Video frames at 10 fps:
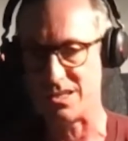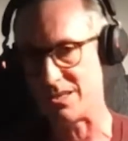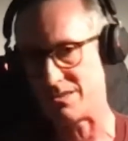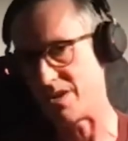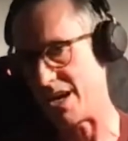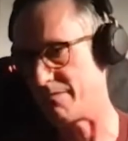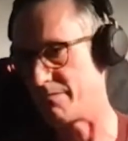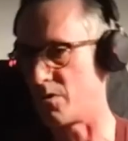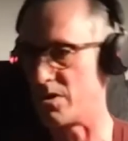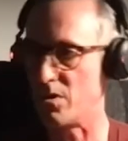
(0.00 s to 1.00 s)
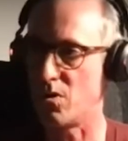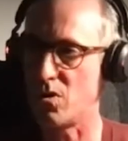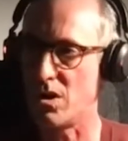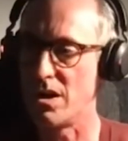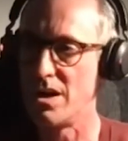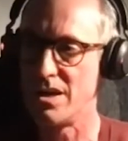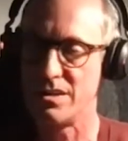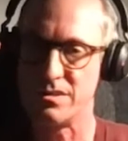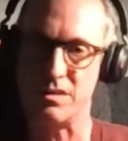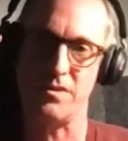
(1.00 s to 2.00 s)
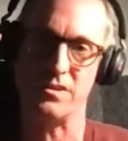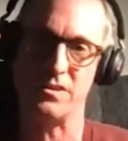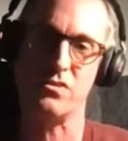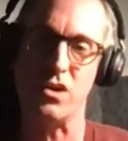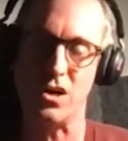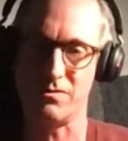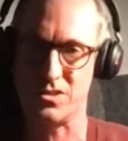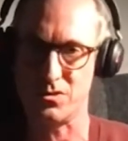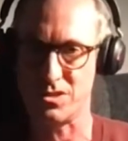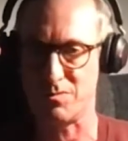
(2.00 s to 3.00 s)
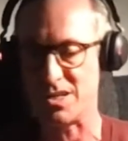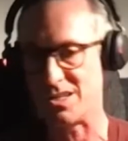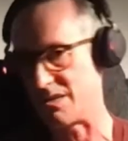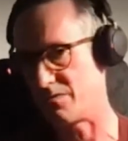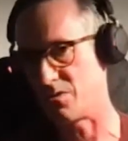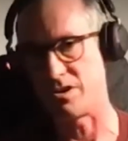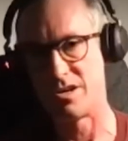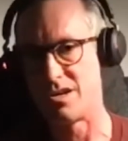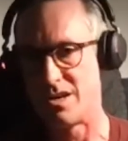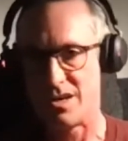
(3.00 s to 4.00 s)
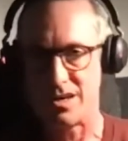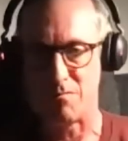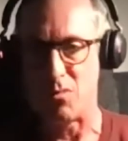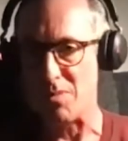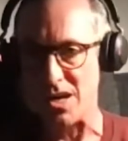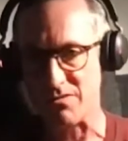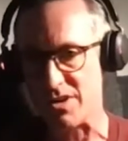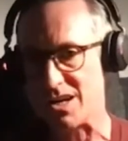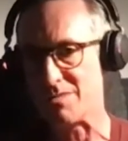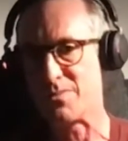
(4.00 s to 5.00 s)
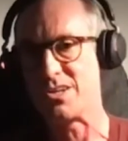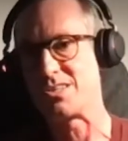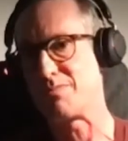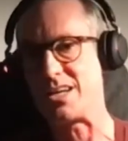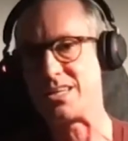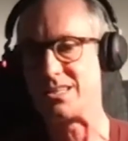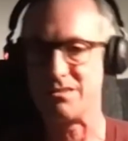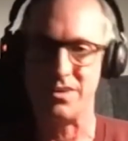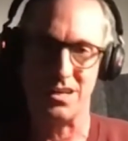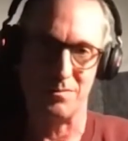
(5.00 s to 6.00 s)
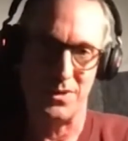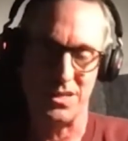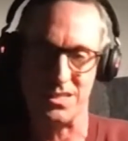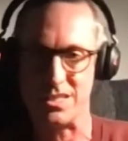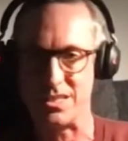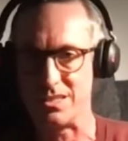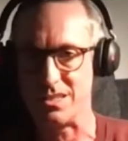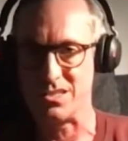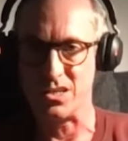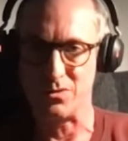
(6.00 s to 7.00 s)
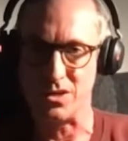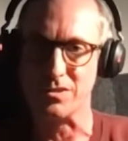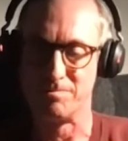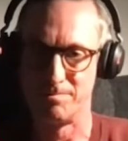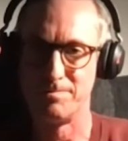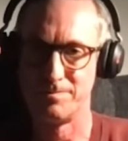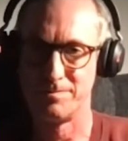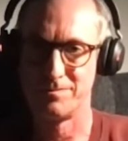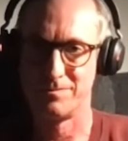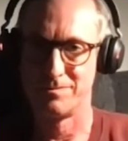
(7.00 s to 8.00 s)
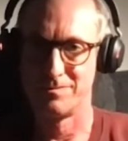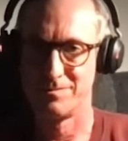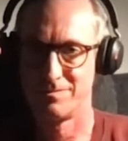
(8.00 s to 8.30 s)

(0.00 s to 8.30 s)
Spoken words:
and that we have for all different crafts, so to speak, like for mobile developers, backend developers, and so on.